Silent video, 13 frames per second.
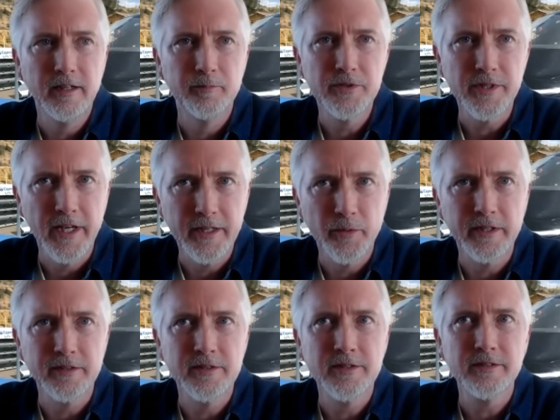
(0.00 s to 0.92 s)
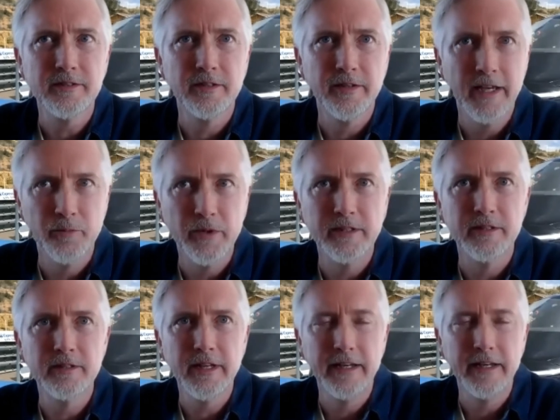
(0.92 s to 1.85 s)
Side wings,
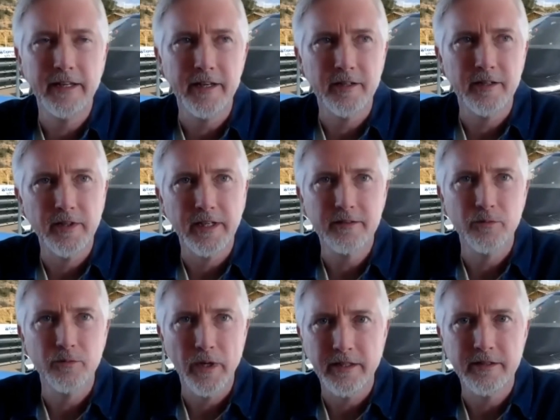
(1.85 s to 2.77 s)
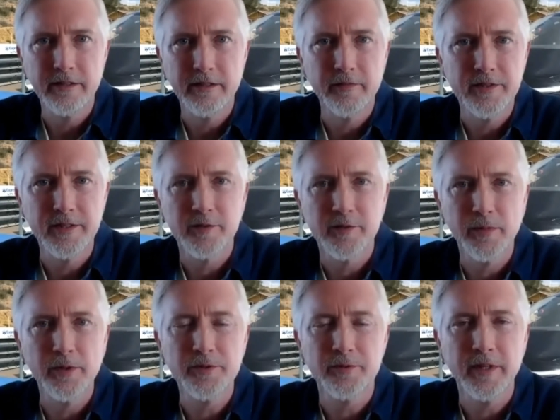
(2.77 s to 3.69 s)
headwind, any kind of like wind obviously
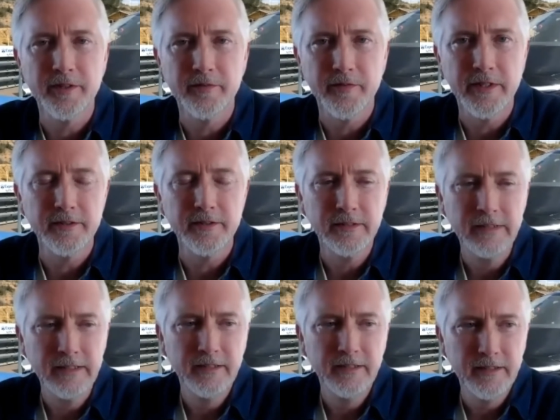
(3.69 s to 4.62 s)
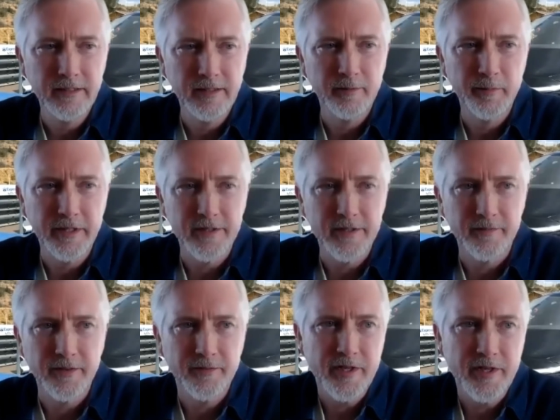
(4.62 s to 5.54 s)
just blows around the vehicle because
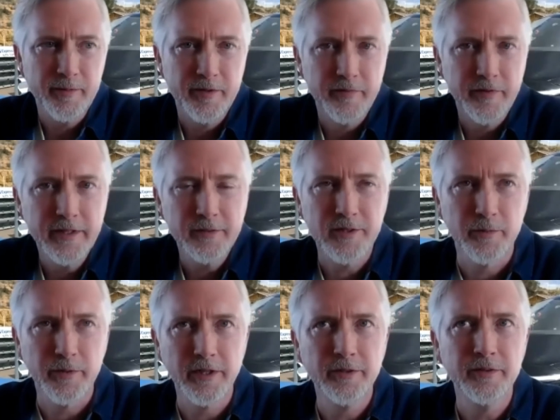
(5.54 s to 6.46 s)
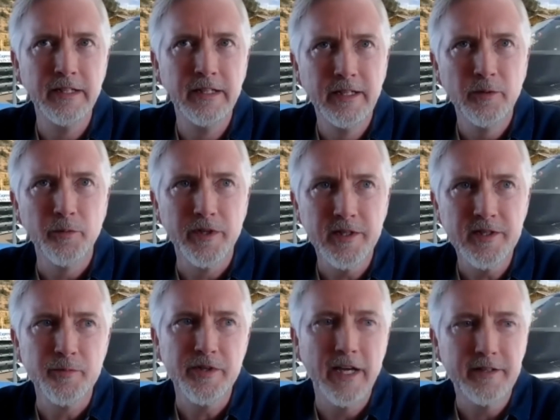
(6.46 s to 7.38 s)
of the shape of the vehicle. So we're not
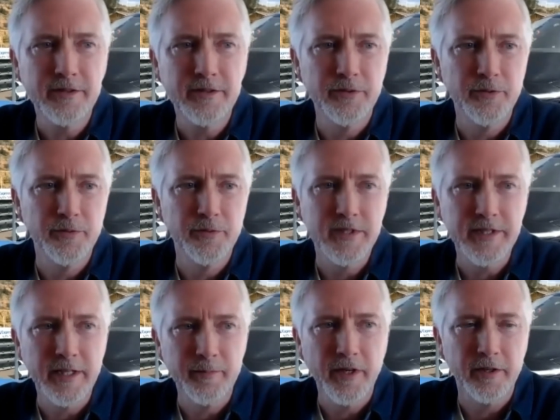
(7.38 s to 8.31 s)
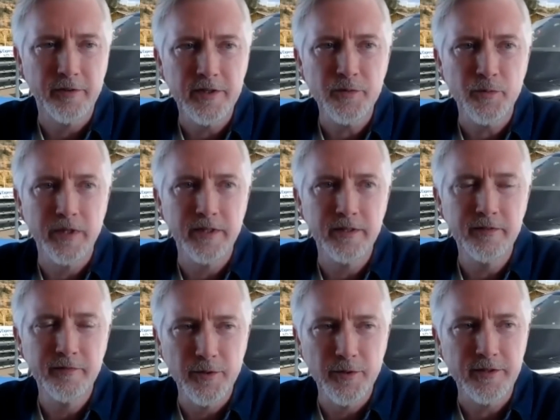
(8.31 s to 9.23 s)
subject to the same kind of crosswind
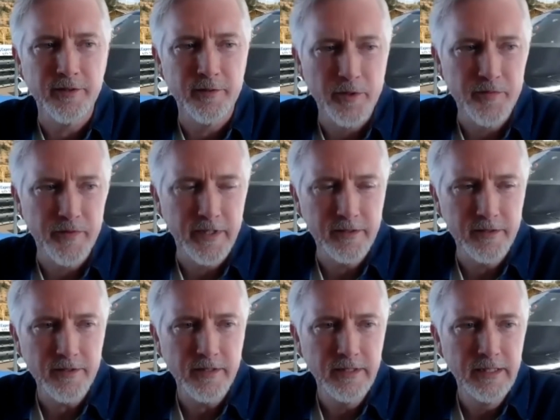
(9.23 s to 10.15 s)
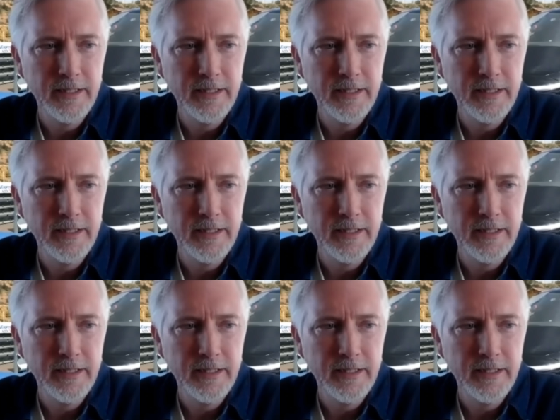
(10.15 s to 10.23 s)
forces as most vehicles.